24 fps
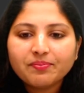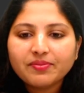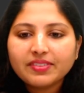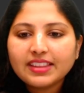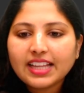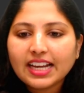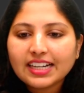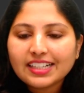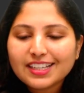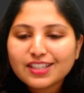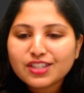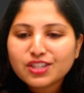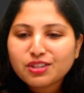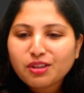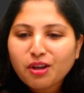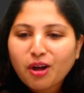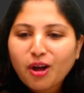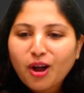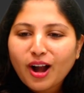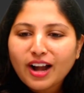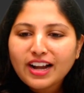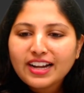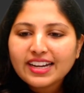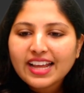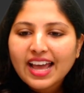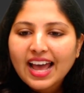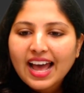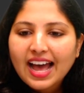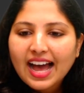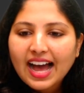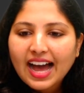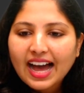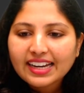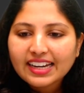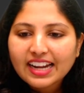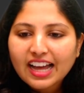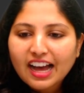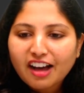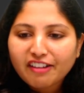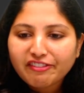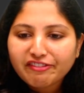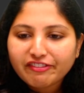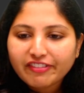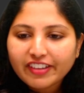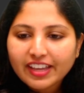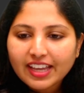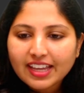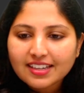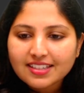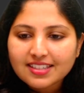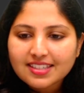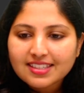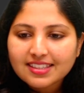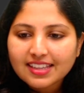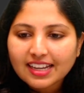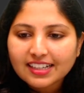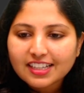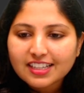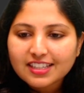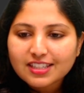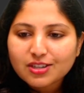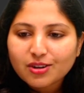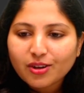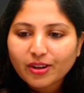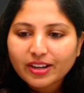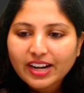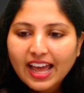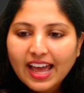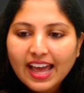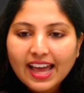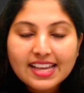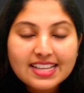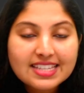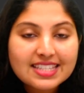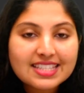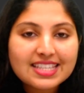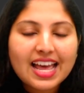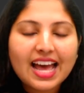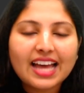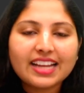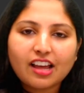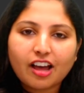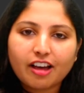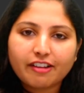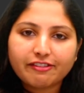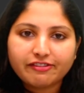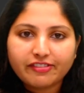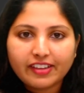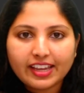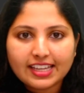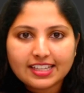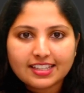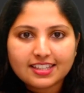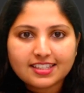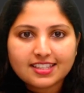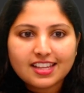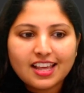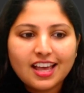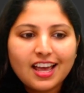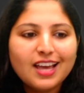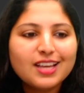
That is called anaphase. That is known as anaphase.